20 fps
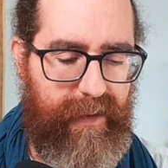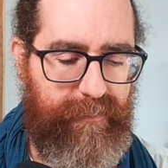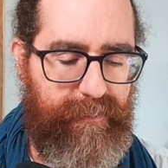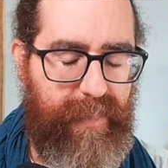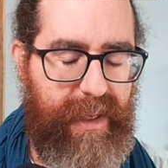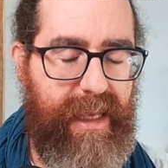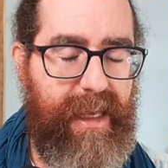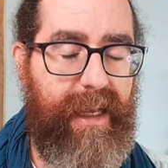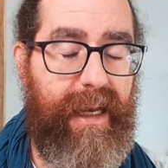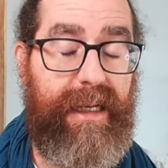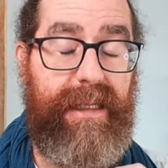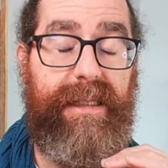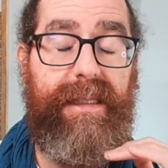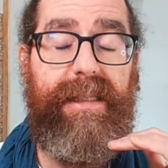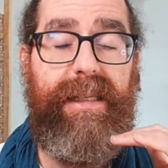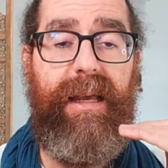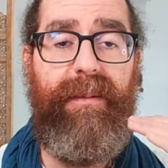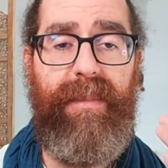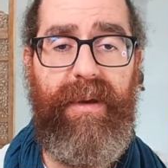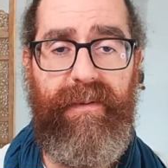being a
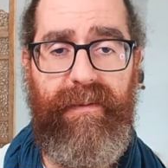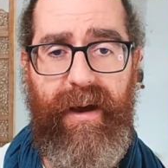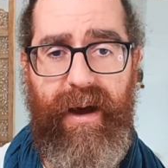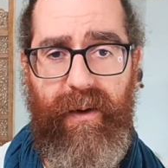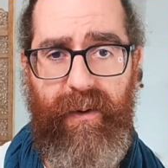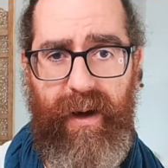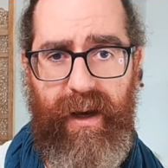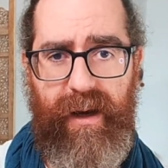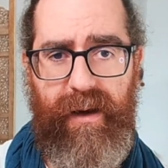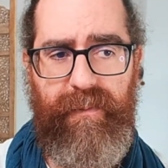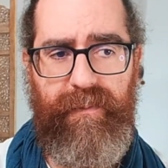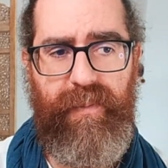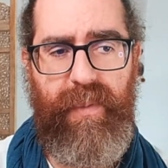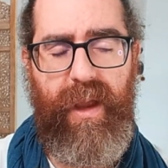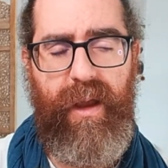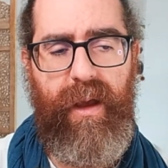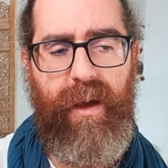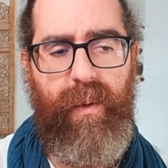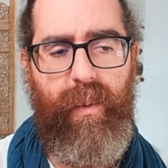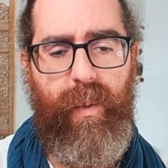semi-vowel,
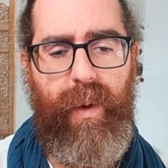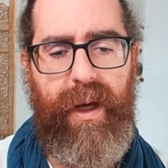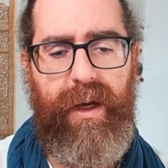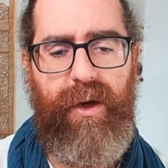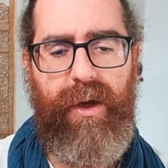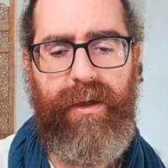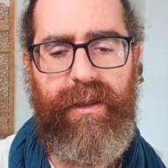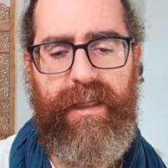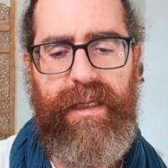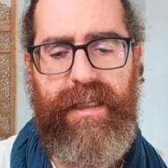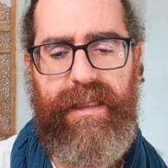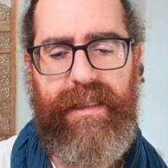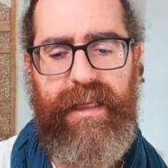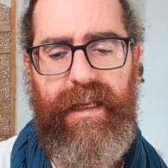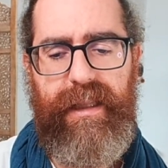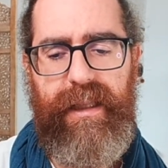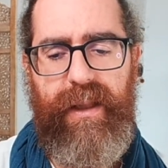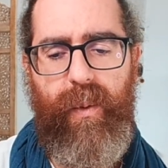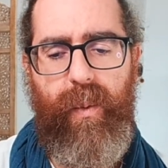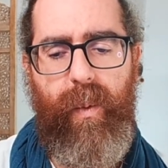we notice
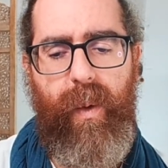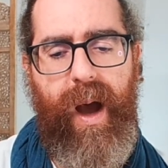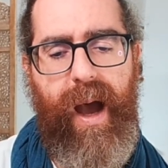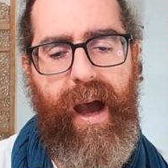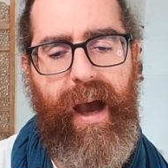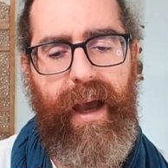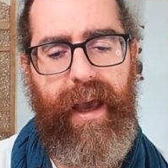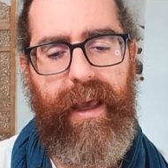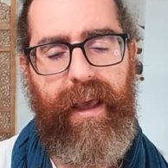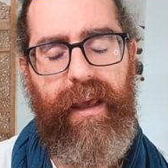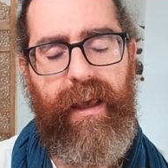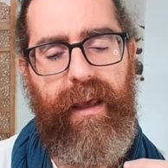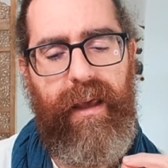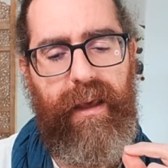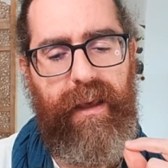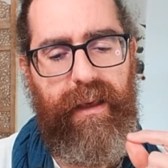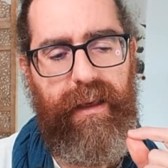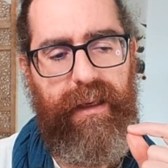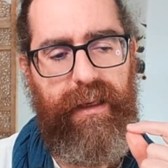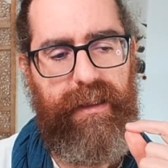that the Y
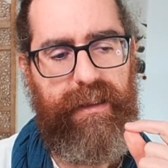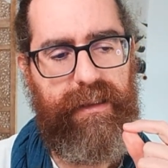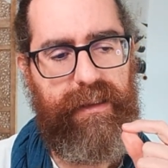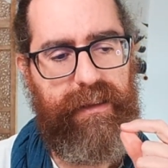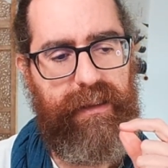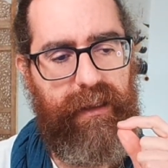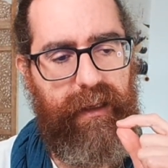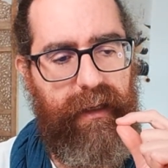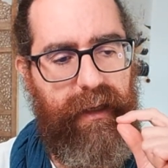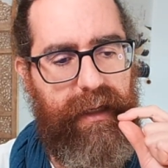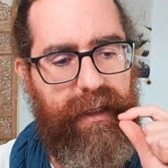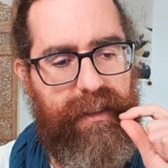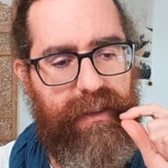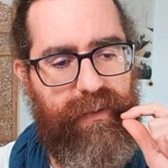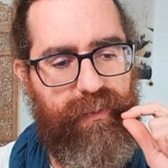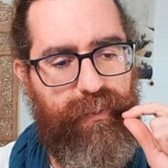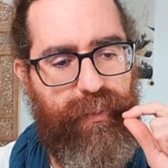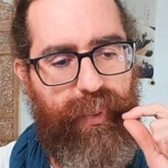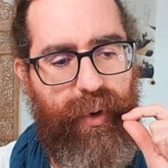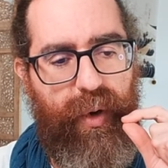is
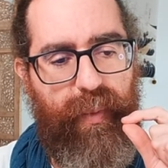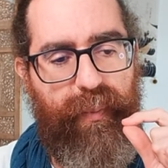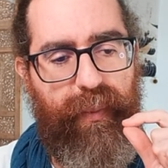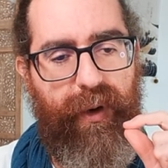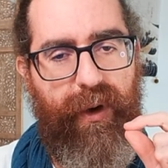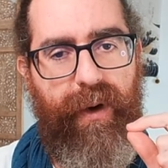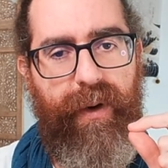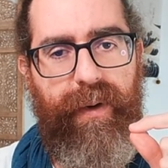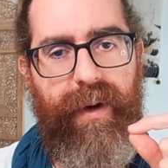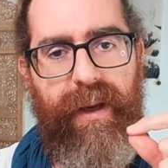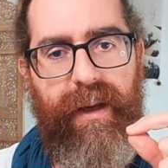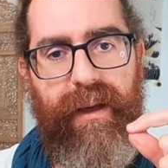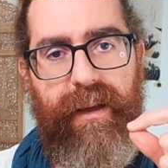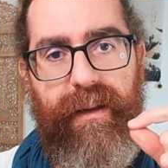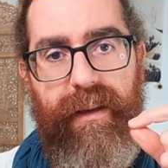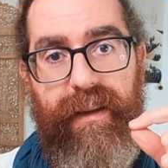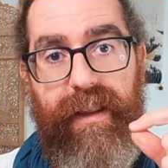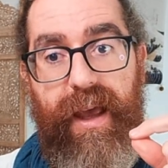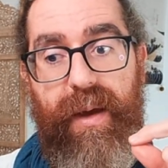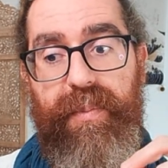
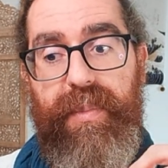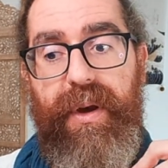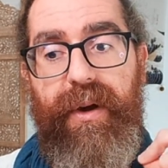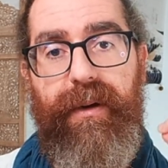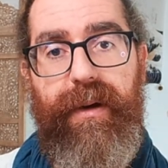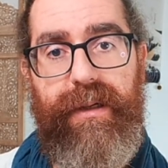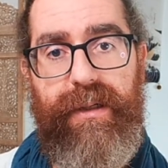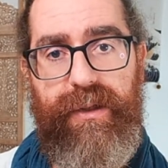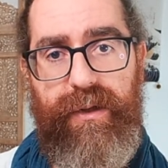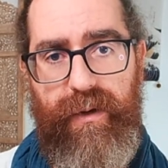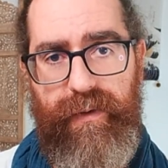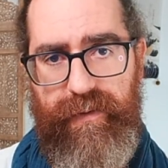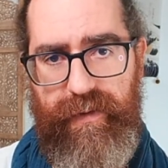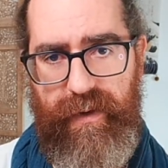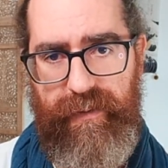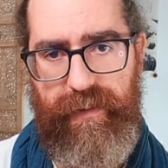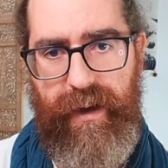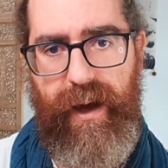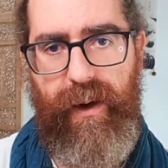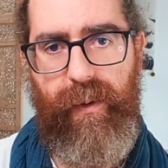preparing the appearance of
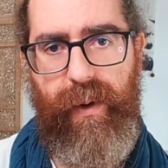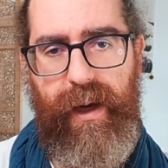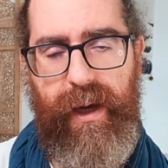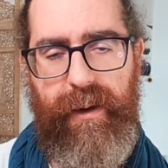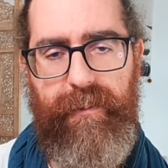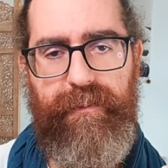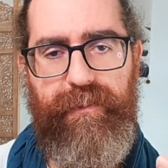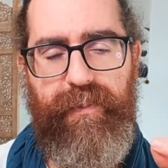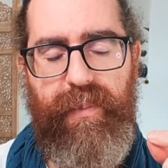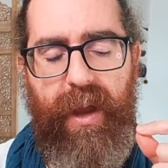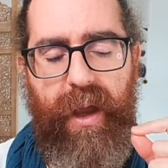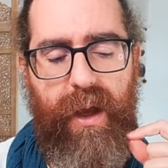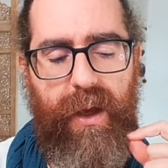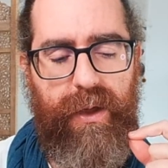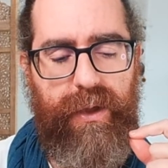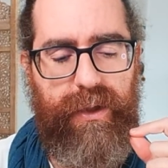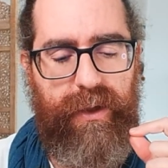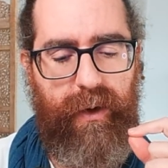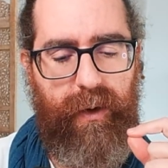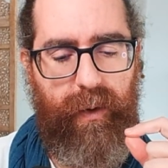the vowel.
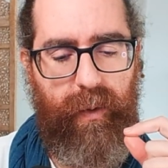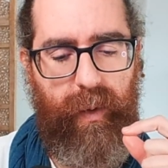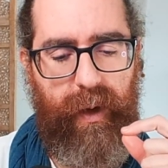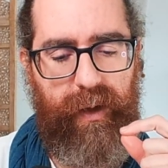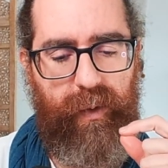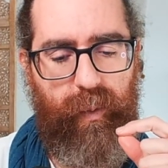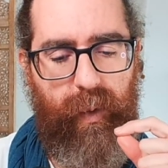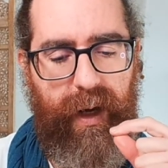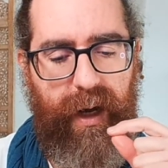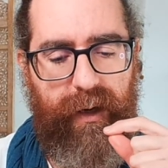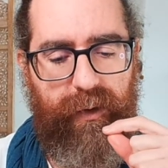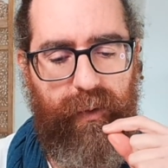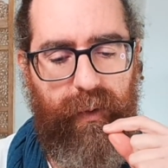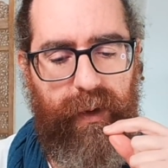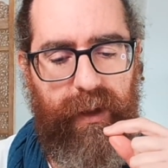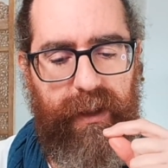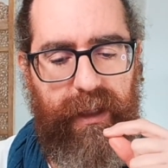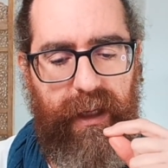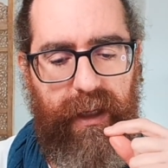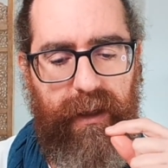So when we are
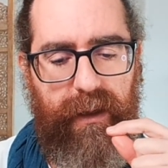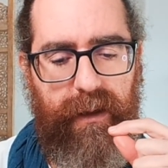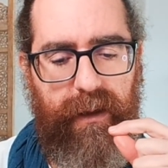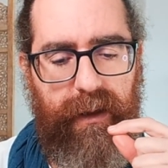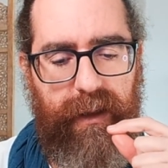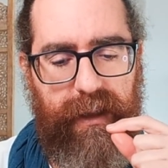doing the Y,